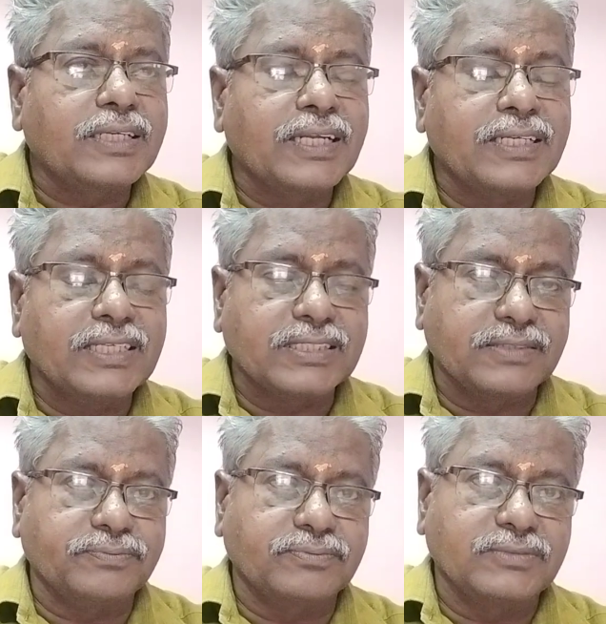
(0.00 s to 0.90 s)
10
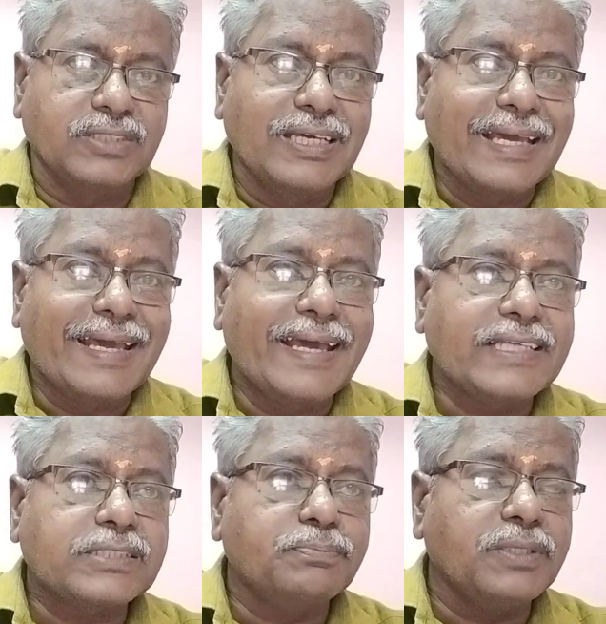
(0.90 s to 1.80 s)
years.
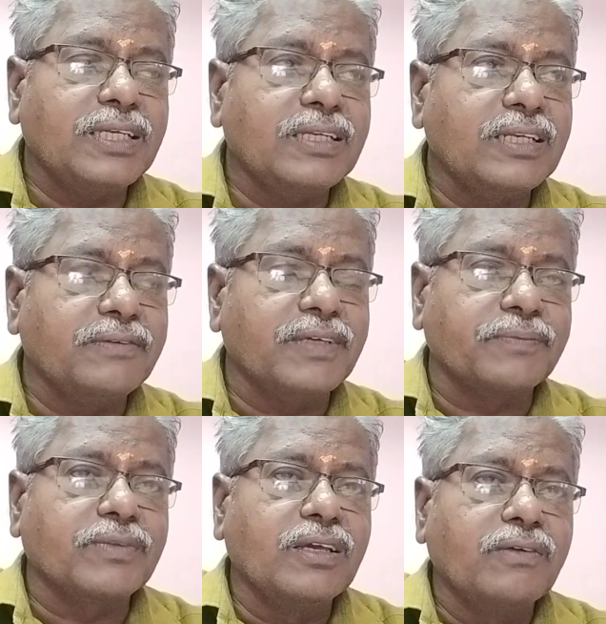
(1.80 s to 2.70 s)
Has been
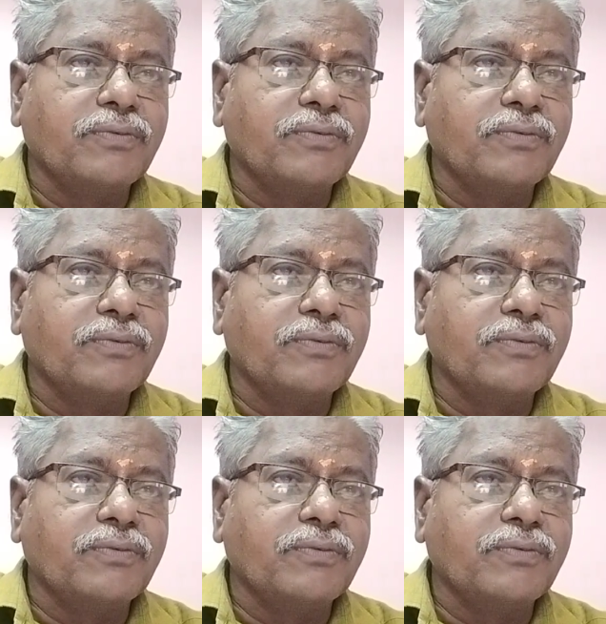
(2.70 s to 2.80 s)
living.